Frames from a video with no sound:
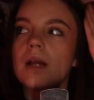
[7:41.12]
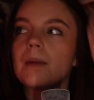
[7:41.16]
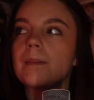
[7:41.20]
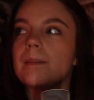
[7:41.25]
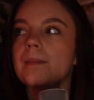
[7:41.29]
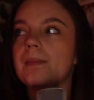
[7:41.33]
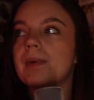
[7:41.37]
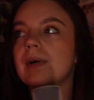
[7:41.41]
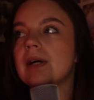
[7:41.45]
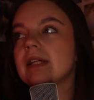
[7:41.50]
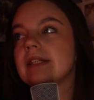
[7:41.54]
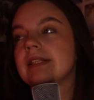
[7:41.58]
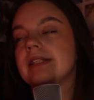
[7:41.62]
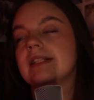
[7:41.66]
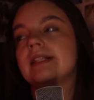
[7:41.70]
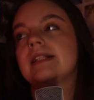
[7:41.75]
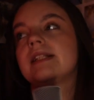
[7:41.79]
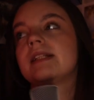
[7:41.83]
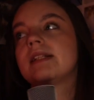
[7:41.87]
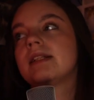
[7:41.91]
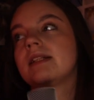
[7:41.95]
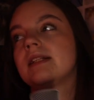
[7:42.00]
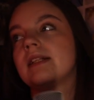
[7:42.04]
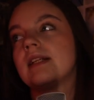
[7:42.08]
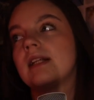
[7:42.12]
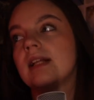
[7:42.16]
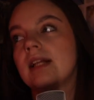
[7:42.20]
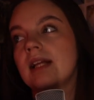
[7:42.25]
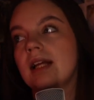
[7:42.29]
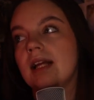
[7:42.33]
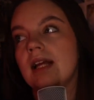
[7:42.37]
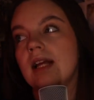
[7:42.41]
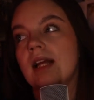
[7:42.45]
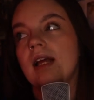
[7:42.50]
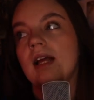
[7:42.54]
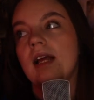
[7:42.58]
But
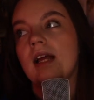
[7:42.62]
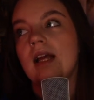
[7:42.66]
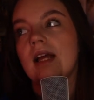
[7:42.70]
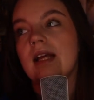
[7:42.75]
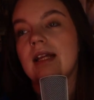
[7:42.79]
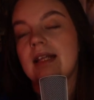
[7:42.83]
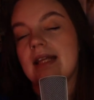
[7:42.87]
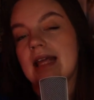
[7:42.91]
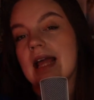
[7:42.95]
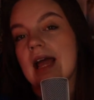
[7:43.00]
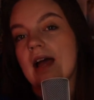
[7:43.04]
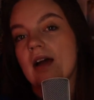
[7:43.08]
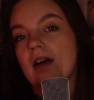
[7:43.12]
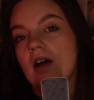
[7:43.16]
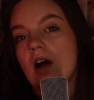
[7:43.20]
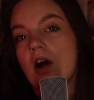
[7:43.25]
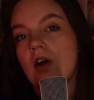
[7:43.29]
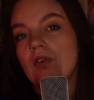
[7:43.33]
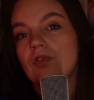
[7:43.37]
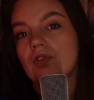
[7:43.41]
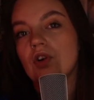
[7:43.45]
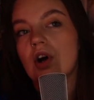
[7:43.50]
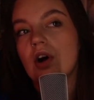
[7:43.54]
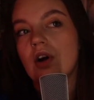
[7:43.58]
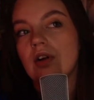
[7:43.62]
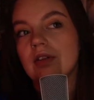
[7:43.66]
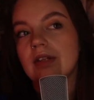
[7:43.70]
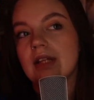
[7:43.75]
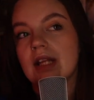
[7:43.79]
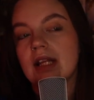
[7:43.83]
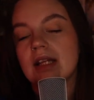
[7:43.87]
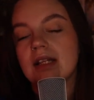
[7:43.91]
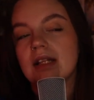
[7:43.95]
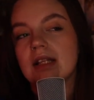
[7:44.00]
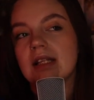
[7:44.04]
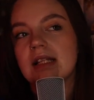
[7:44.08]
yeah, overall
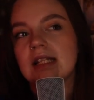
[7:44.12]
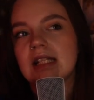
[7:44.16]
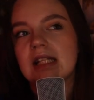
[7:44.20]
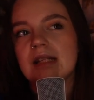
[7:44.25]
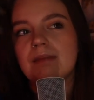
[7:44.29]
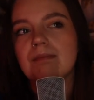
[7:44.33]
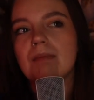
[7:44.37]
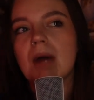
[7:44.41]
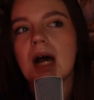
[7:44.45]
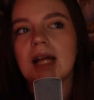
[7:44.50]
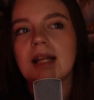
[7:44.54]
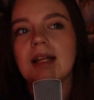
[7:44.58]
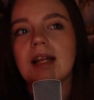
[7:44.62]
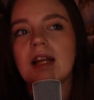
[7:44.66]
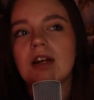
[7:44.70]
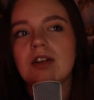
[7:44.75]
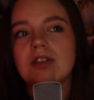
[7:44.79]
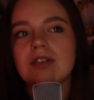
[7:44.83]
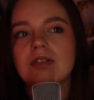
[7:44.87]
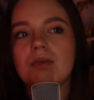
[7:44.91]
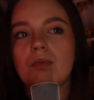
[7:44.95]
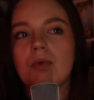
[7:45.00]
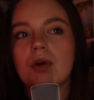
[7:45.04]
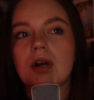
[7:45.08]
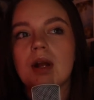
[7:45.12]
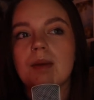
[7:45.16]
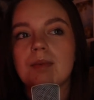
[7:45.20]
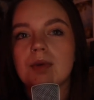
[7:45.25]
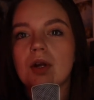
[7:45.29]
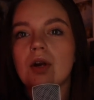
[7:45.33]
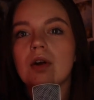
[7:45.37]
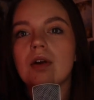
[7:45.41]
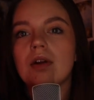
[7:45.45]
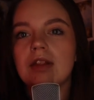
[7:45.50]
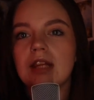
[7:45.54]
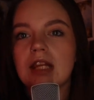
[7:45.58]
that mild liners are what I'm
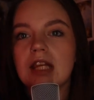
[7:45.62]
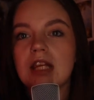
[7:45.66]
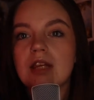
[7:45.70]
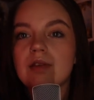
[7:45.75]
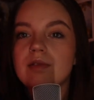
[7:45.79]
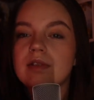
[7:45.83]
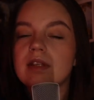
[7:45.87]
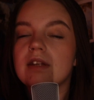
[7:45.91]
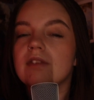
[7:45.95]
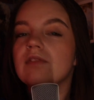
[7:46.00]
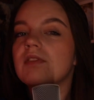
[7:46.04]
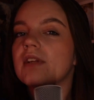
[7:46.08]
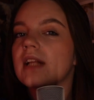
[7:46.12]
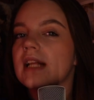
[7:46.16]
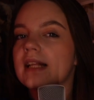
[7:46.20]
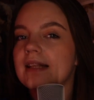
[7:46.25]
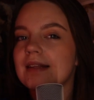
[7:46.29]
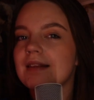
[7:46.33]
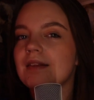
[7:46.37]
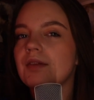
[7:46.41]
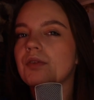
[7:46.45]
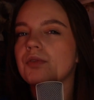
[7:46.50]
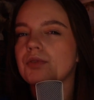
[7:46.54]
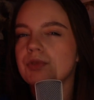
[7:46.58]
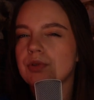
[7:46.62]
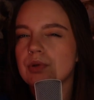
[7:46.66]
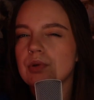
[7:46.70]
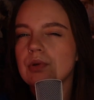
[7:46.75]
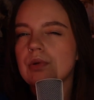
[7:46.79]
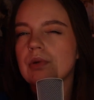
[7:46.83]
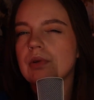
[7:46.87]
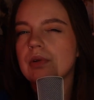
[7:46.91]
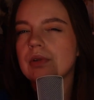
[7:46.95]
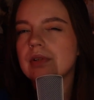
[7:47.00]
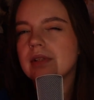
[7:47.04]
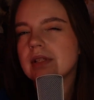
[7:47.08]
currently using for like little
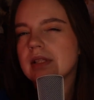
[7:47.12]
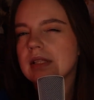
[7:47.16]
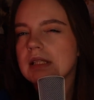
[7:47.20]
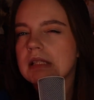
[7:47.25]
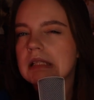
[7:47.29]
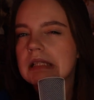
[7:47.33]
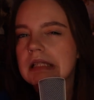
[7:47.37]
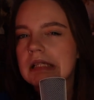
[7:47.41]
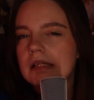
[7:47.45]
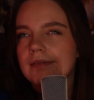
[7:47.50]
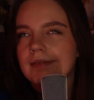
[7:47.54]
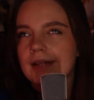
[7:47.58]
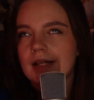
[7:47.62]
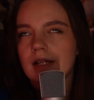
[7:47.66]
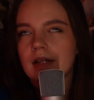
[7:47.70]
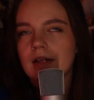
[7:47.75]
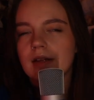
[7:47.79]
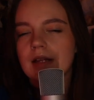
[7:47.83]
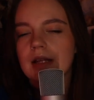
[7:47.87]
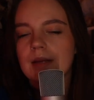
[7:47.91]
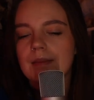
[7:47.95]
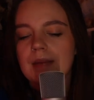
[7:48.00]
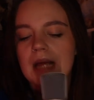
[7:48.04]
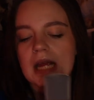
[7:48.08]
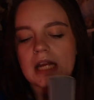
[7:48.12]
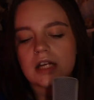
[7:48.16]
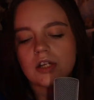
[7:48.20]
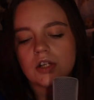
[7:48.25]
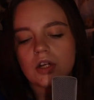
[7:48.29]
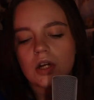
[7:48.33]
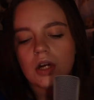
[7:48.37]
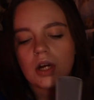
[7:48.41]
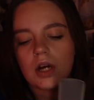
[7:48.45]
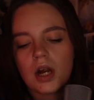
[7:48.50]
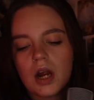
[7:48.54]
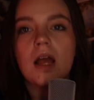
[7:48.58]
doodles and stuff, like nothing
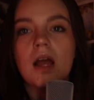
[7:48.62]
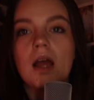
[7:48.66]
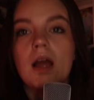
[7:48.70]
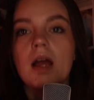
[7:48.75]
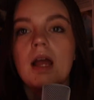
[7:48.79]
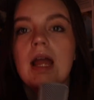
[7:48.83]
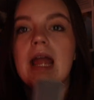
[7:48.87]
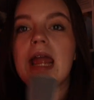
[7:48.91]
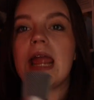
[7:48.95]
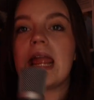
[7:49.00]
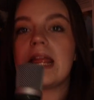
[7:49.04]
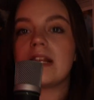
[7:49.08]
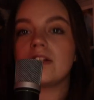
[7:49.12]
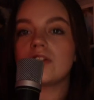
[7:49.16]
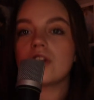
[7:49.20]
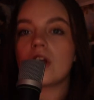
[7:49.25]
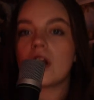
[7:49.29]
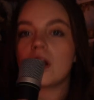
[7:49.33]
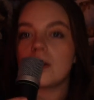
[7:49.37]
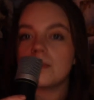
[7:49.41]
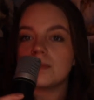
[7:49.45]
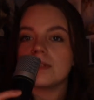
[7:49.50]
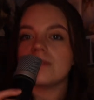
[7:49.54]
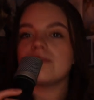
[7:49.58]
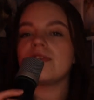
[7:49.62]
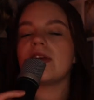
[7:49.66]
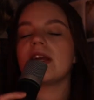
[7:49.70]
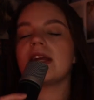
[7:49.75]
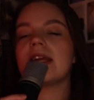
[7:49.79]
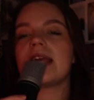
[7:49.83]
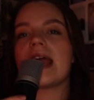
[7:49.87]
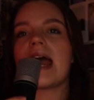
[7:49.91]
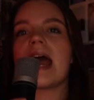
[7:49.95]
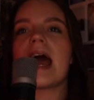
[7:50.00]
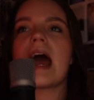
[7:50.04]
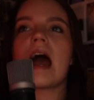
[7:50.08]
major. In terms of
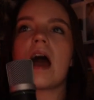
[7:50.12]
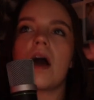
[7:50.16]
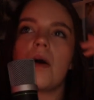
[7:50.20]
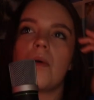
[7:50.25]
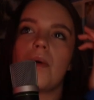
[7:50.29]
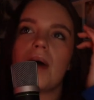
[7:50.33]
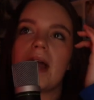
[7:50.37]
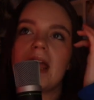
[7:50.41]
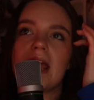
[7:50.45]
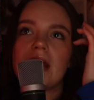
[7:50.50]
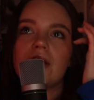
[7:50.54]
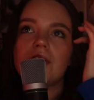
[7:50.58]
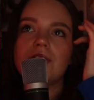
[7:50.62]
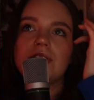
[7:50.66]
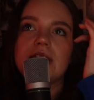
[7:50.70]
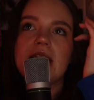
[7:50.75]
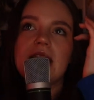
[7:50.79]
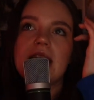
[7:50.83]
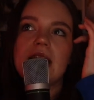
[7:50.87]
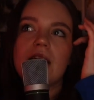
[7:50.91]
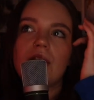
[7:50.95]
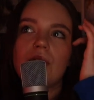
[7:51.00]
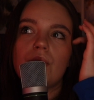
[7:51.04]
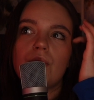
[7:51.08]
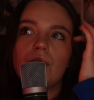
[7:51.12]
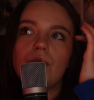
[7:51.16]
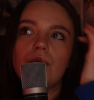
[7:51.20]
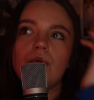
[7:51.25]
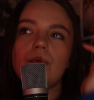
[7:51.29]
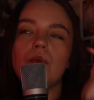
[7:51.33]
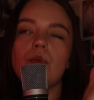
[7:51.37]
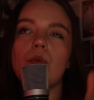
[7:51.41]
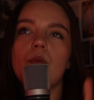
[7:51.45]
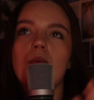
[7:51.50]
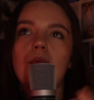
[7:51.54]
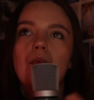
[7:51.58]
like how I annotate and
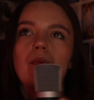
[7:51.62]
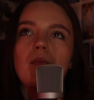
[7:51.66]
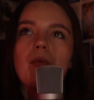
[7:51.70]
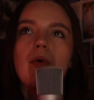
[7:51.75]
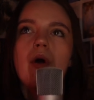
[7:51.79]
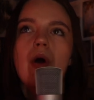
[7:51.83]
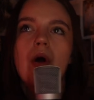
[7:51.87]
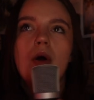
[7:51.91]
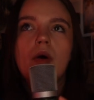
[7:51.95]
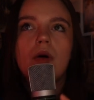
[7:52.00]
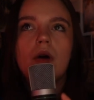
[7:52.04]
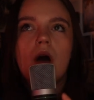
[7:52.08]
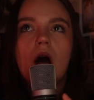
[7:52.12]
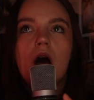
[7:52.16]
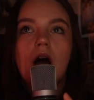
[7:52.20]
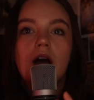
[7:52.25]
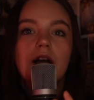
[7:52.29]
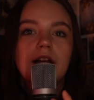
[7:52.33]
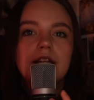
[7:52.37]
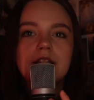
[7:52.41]
what I